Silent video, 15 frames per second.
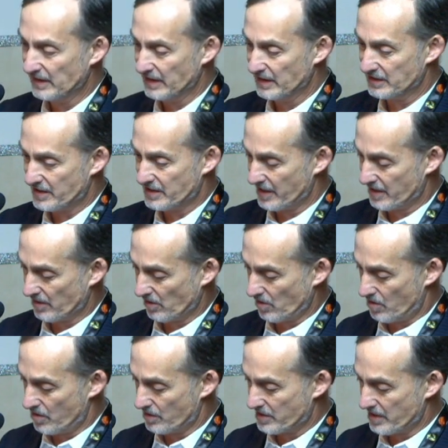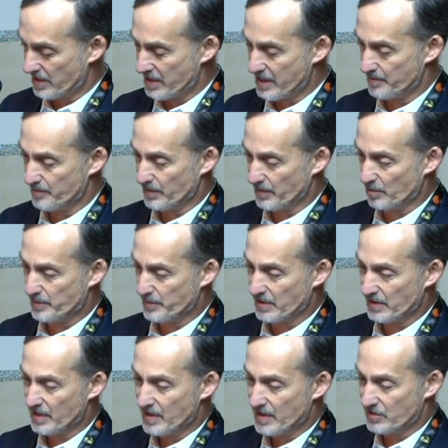It's taken a long time, and there have been
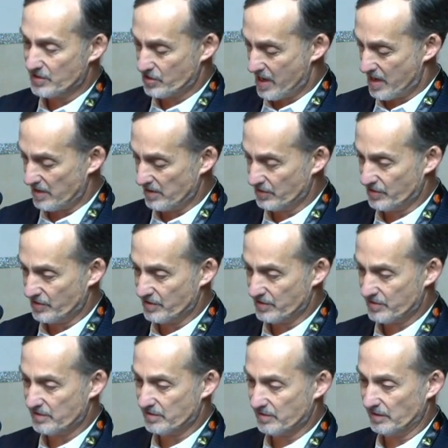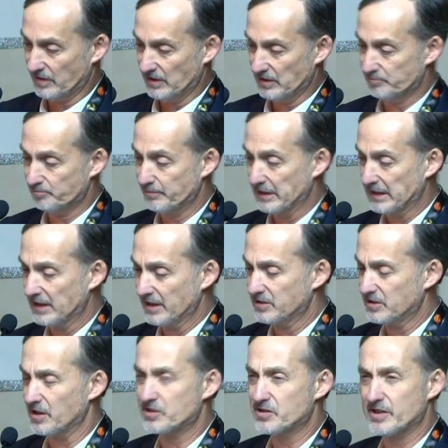challenges
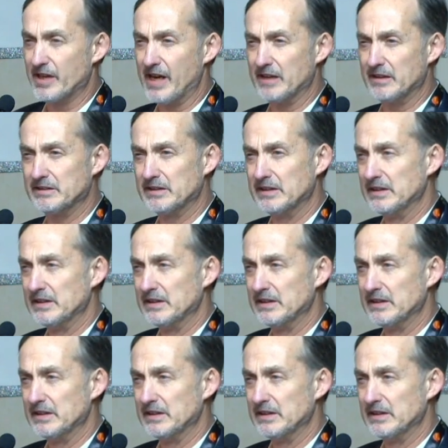such that